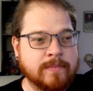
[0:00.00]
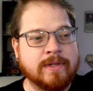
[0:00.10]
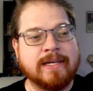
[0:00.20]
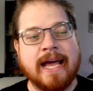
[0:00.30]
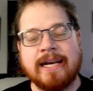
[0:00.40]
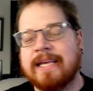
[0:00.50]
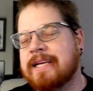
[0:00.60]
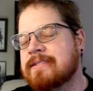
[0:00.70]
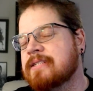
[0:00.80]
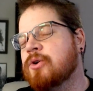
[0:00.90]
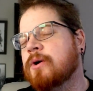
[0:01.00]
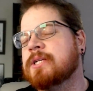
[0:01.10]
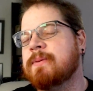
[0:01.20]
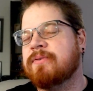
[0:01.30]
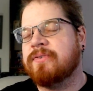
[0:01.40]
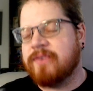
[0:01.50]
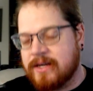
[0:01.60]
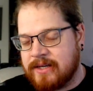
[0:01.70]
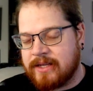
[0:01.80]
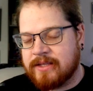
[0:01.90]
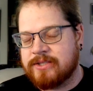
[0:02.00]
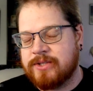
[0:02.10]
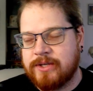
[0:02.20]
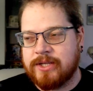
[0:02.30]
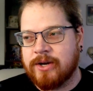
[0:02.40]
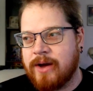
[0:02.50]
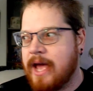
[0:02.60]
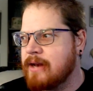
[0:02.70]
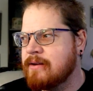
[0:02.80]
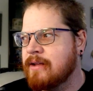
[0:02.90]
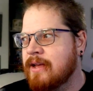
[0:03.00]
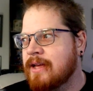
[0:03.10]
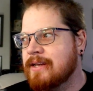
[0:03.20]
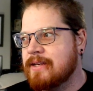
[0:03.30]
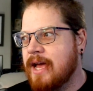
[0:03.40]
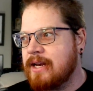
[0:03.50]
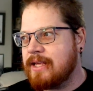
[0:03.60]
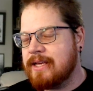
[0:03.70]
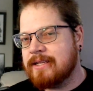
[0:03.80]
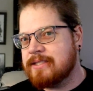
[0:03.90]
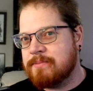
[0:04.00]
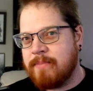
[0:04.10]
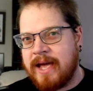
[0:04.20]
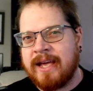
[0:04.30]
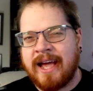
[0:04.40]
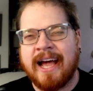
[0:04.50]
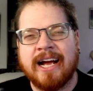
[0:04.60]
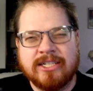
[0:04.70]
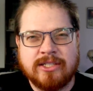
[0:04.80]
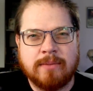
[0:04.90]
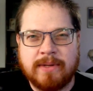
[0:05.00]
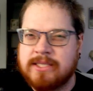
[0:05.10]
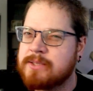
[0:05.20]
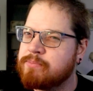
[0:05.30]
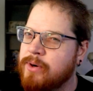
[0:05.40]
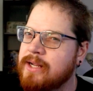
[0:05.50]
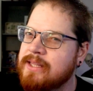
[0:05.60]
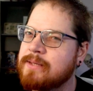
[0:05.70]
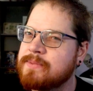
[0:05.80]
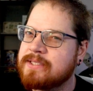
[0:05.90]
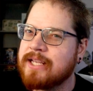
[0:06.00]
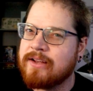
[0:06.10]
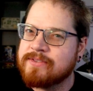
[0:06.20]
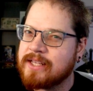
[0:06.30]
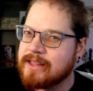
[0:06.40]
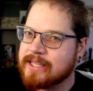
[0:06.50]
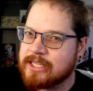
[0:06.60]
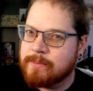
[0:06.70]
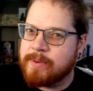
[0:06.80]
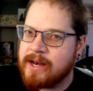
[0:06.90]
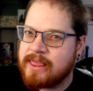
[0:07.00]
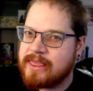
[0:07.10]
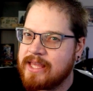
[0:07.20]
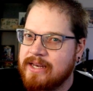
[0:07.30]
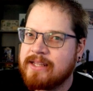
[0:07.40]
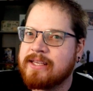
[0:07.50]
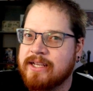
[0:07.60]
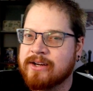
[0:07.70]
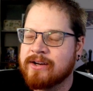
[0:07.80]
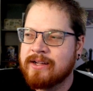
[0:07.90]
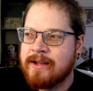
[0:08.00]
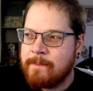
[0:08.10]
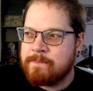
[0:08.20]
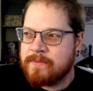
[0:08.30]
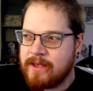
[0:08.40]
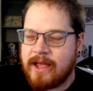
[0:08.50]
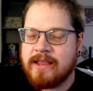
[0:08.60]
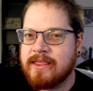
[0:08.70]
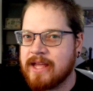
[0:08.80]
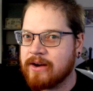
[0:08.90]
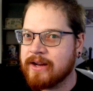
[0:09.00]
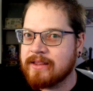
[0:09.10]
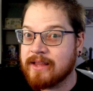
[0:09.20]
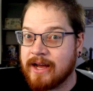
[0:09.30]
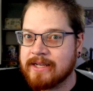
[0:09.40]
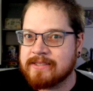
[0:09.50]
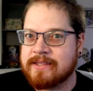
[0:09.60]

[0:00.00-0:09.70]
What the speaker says: Netease is going to be funding the studio, and Netease may actually be spreading themselves a little bit thin here. And therein lies the